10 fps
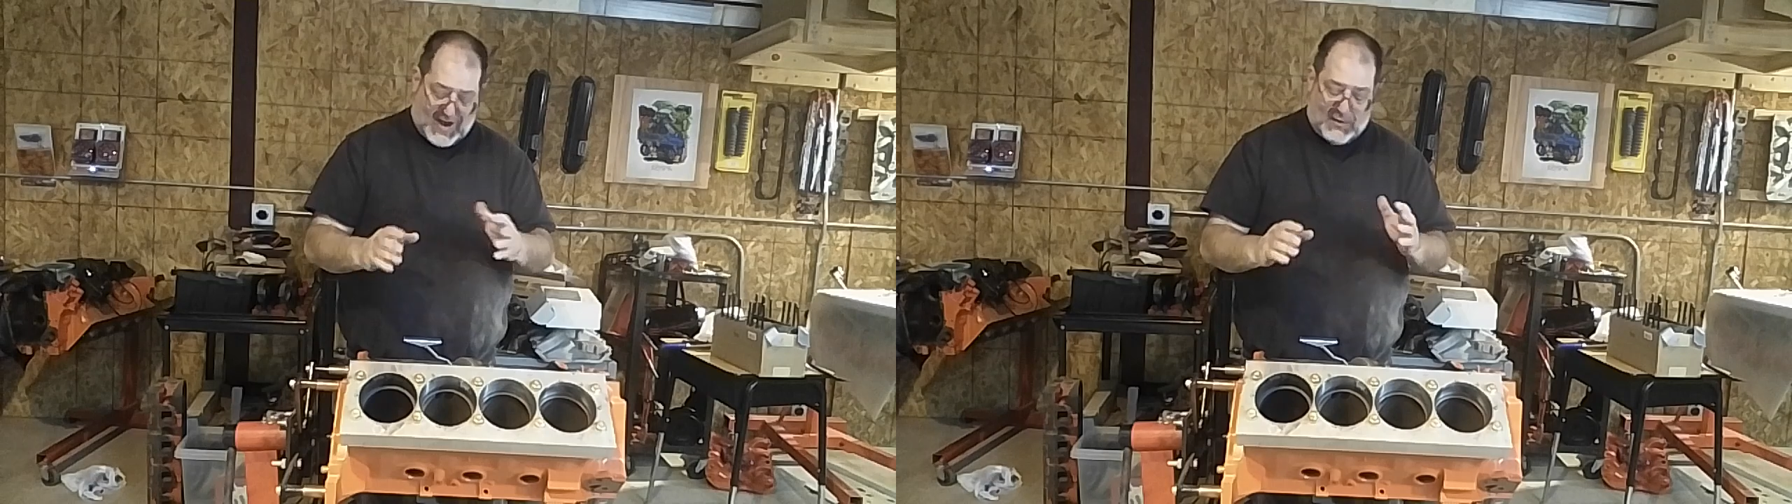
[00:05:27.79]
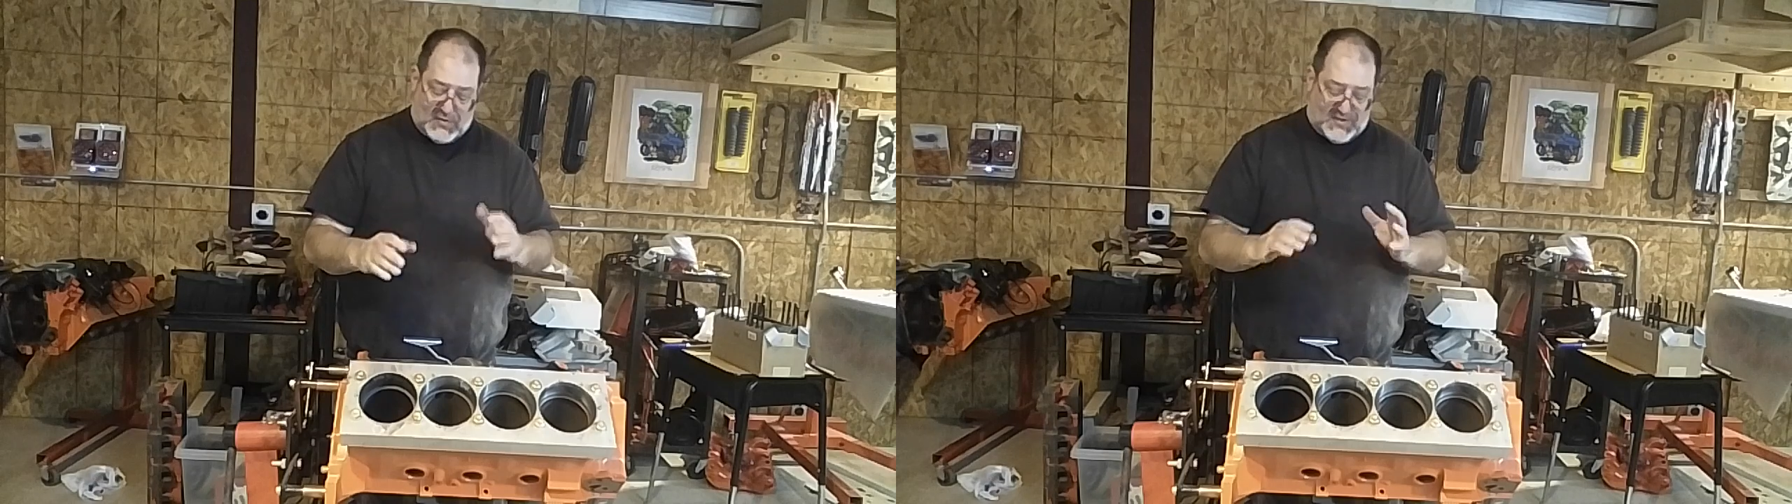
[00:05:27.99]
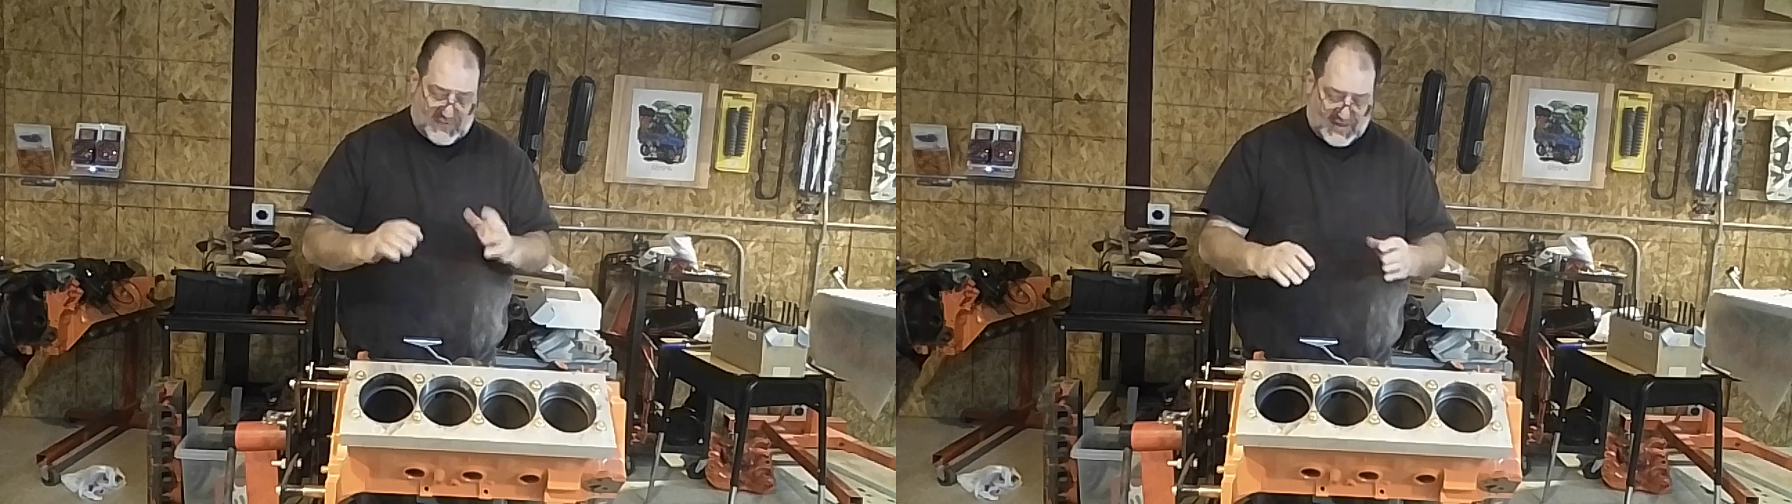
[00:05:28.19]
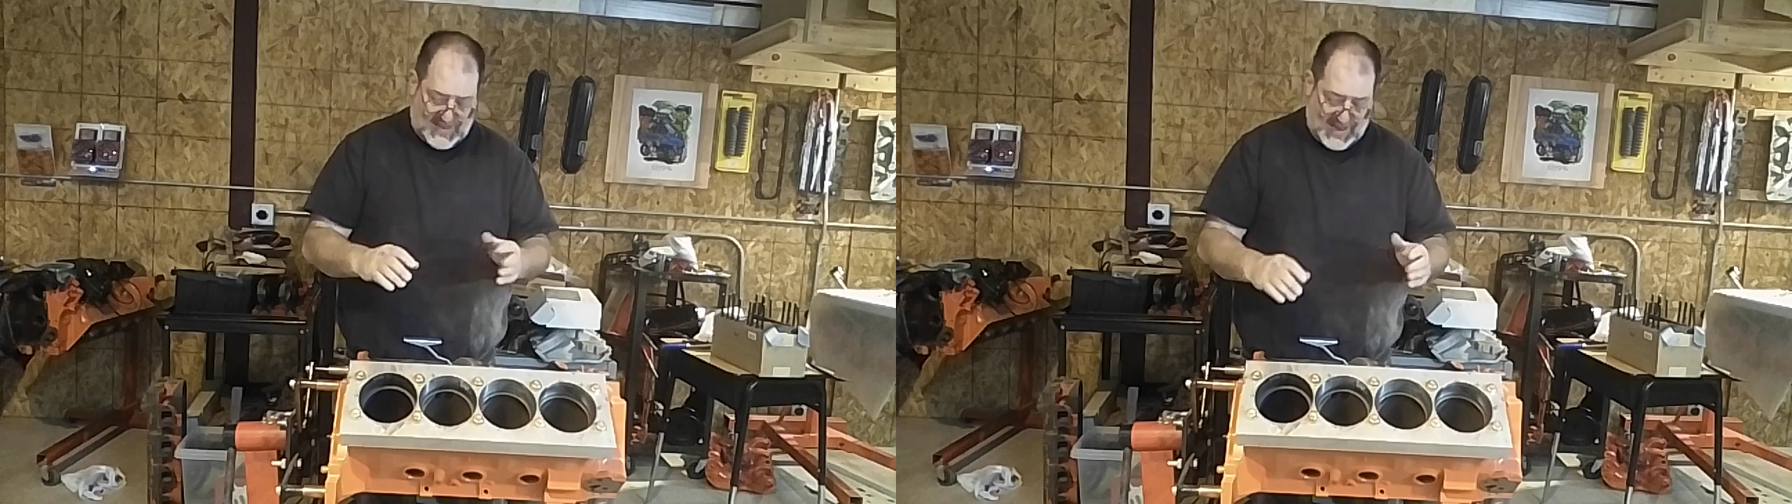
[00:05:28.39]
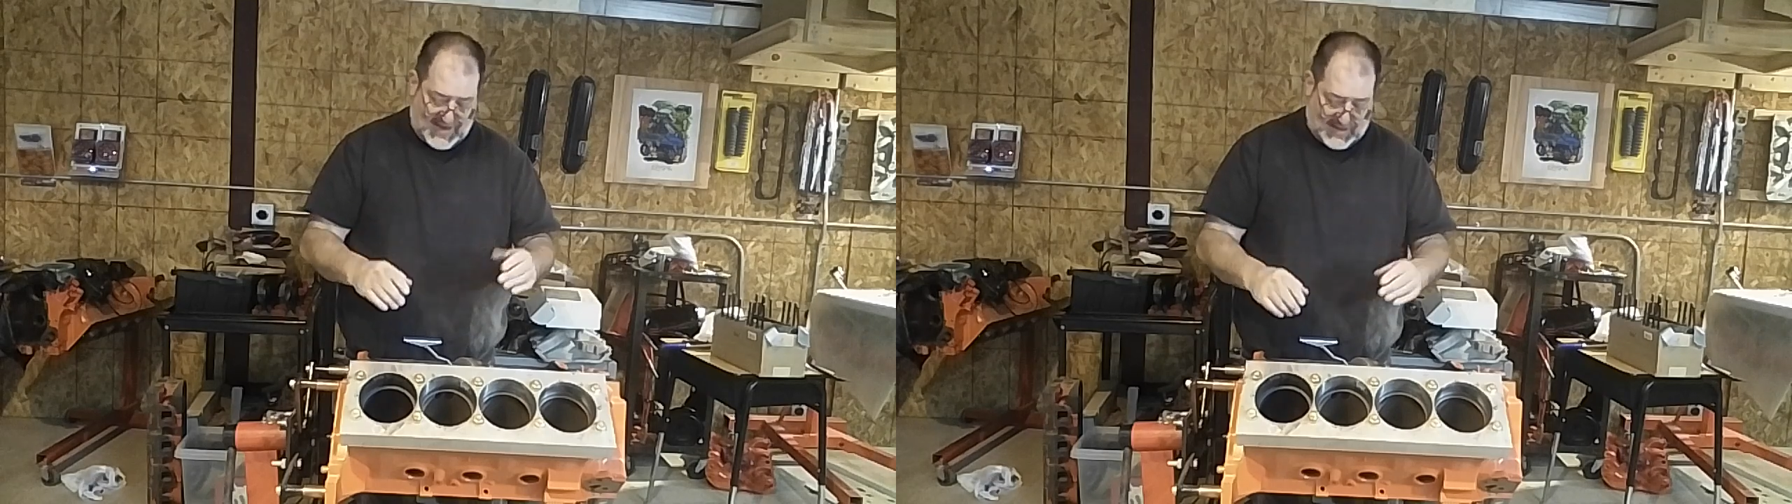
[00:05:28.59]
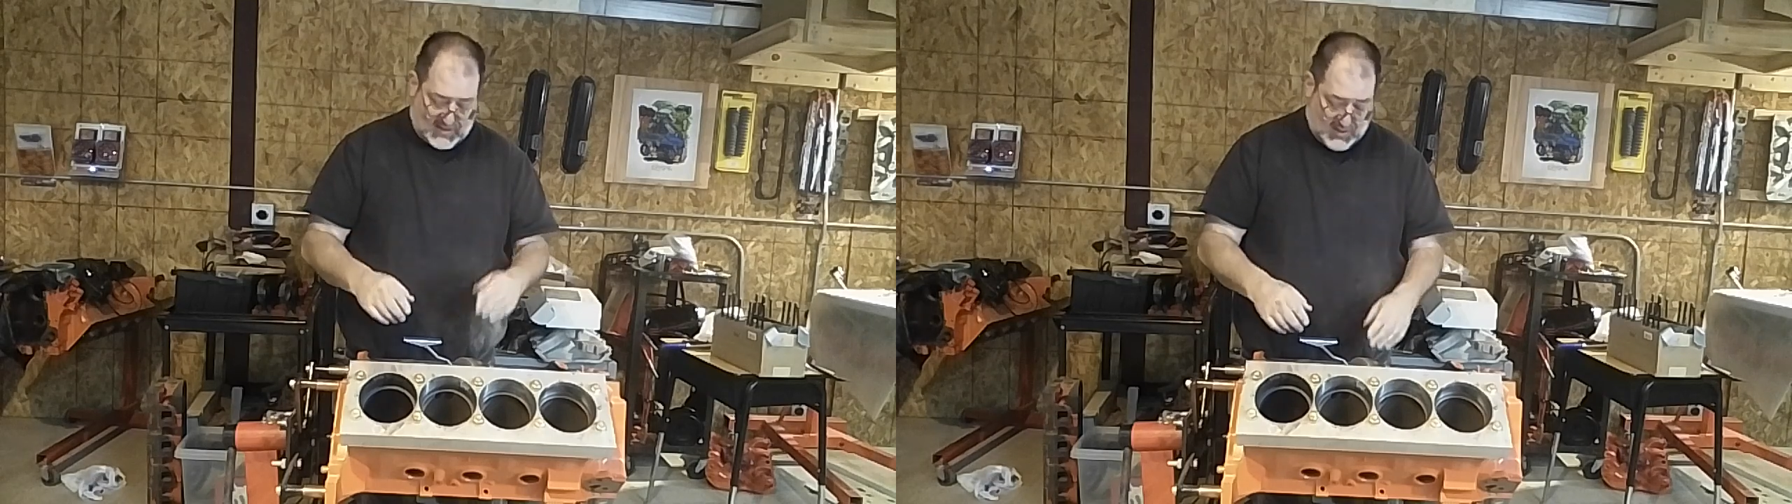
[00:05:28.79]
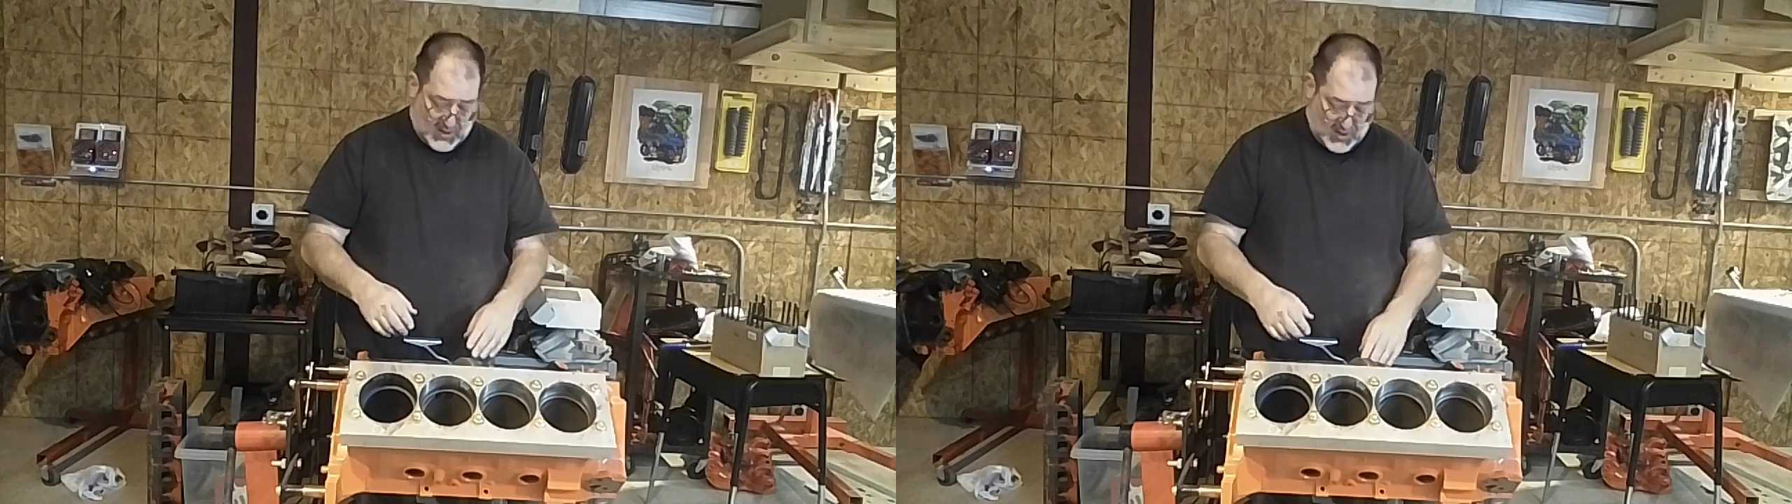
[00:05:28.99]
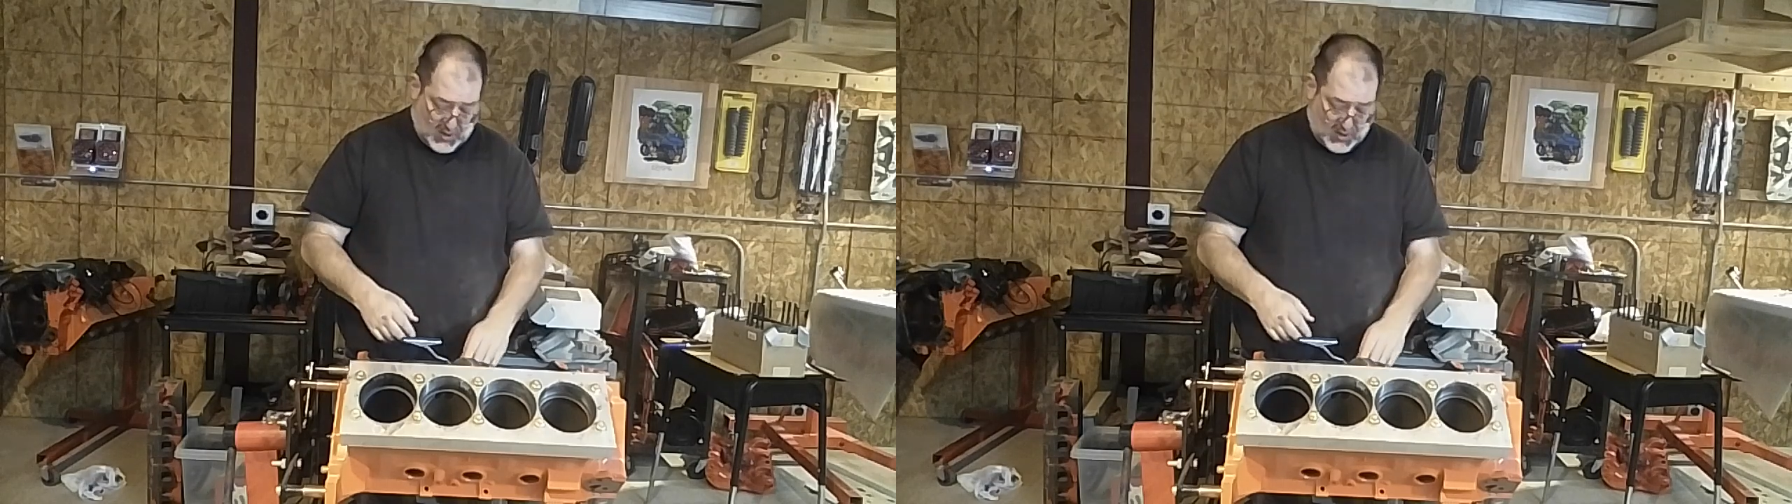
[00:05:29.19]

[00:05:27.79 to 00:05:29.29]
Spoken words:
round as I can